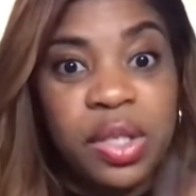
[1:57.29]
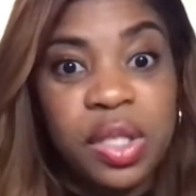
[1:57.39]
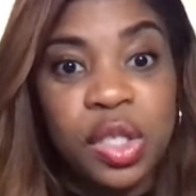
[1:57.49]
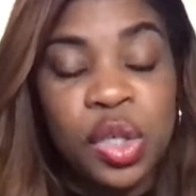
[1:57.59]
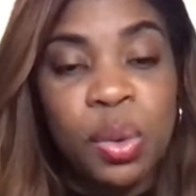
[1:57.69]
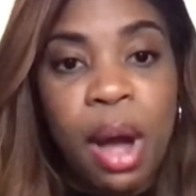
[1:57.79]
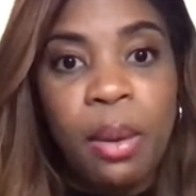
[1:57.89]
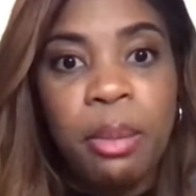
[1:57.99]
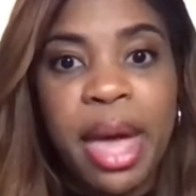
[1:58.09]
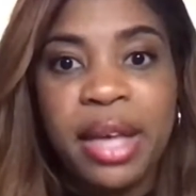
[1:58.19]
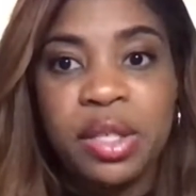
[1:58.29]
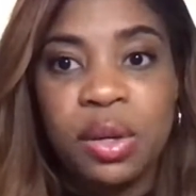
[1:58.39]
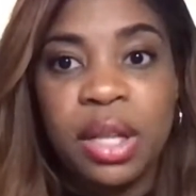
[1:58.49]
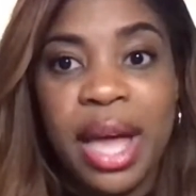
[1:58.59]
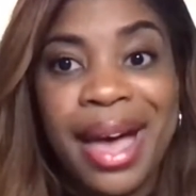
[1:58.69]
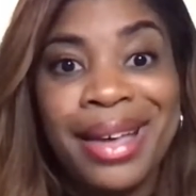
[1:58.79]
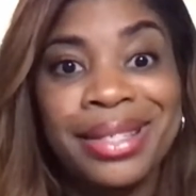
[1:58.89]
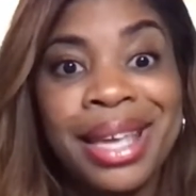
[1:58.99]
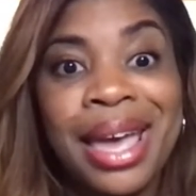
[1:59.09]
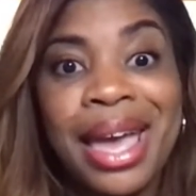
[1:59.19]
It's a 2 hour masterclass,
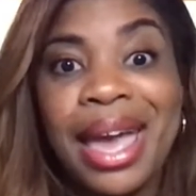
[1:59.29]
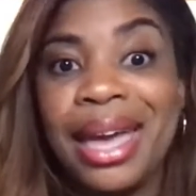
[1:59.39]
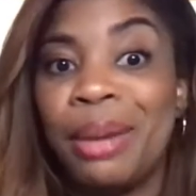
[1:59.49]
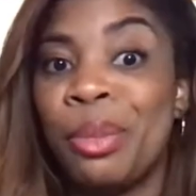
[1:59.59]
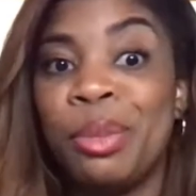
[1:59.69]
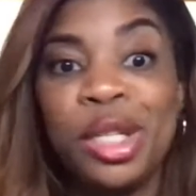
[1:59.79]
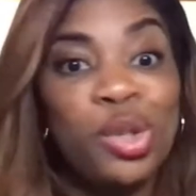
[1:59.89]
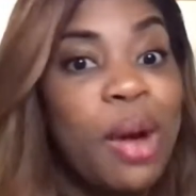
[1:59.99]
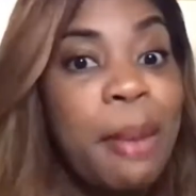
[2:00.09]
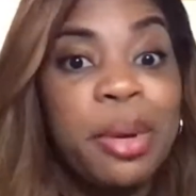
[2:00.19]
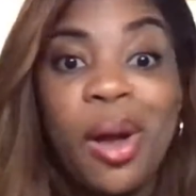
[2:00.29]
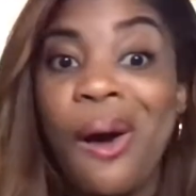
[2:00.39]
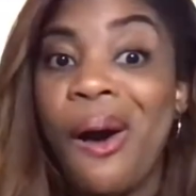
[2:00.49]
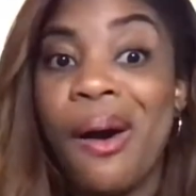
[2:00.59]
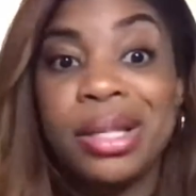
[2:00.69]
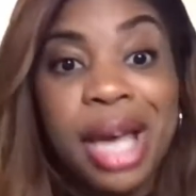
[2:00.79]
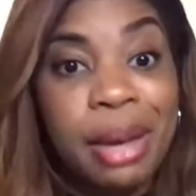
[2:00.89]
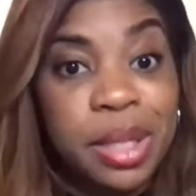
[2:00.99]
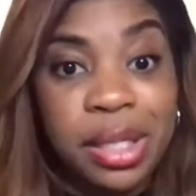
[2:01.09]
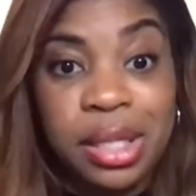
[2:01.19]
and I'm going to be dropping all
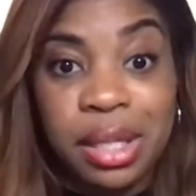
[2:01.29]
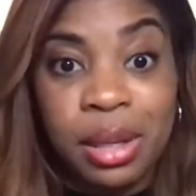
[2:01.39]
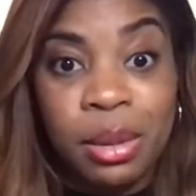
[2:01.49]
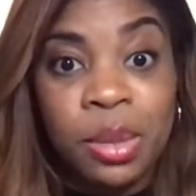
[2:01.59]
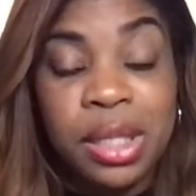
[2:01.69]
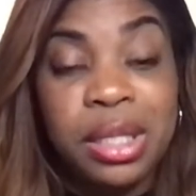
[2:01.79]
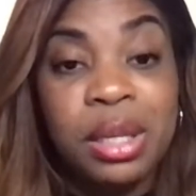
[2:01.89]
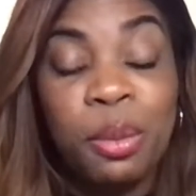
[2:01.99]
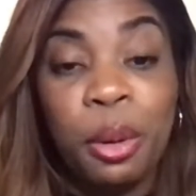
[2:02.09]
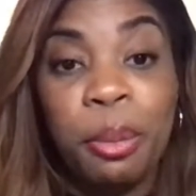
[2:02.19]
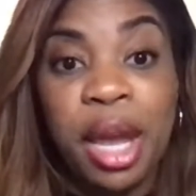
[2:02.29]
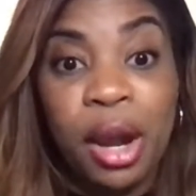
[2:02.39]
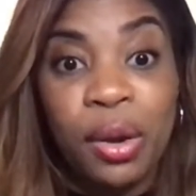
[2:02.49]
types of gems to prepare